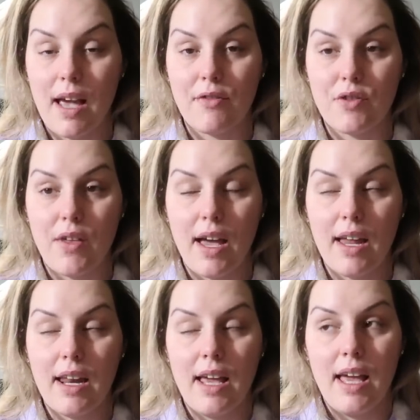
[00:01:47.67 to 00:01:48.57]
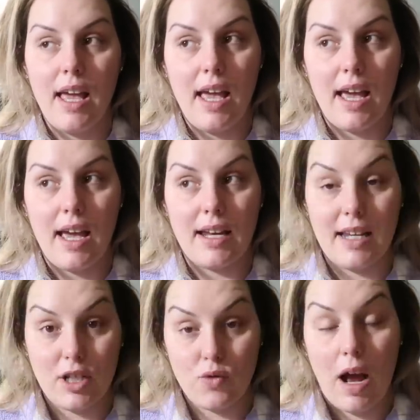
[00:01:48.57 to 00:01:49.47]
after that and
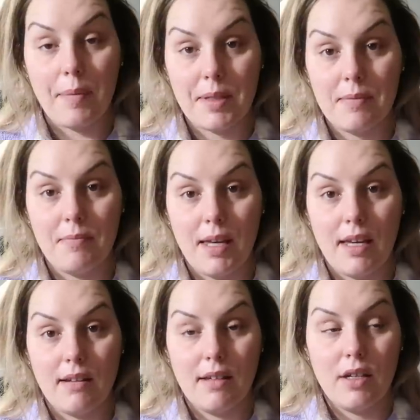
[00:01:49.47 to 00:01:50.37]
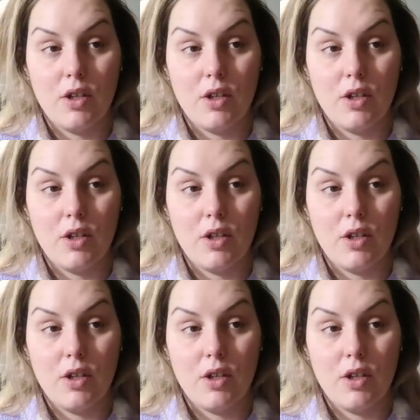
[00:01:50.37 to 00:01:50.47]
it dropped me.